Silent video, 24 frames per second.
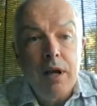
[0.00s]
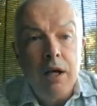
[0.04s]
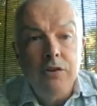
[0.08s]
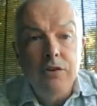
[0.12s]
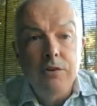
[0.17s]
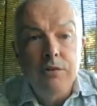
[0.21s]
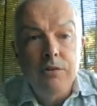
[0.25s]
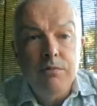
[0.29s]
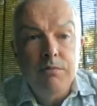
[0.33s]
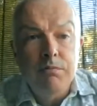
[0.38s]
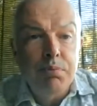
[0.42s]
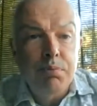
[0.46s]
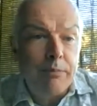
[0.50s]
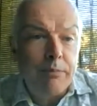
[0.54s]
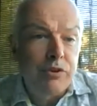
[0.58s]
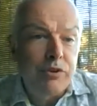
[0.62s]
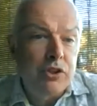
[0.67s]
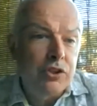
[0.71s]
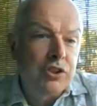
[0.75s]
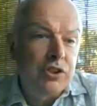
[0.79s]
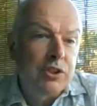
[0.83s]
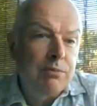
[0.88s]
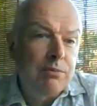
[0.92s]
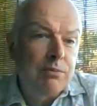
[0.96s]
And
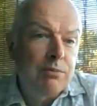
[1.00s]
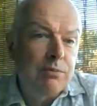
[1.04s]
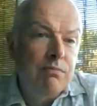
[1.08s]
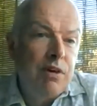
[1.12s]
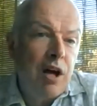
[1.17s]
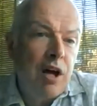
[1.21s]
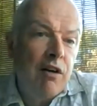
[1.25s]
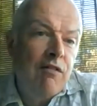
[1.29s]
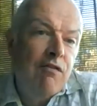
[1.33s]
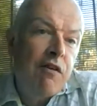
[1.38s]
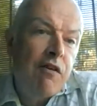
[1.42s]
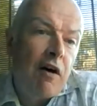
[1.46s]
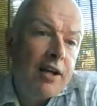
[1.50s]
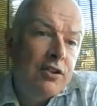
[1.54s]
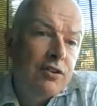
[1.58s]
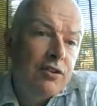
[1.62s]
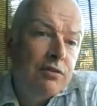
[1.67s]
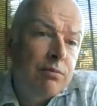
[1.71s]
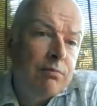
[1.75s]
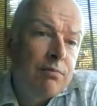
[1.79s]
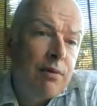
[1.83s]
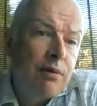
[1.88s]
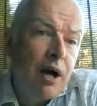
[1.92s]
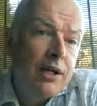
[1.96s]
perhaps just some
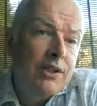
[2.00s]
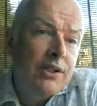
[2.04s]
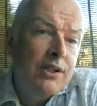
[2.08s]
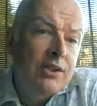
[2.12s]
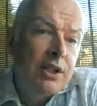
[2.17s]
advice from my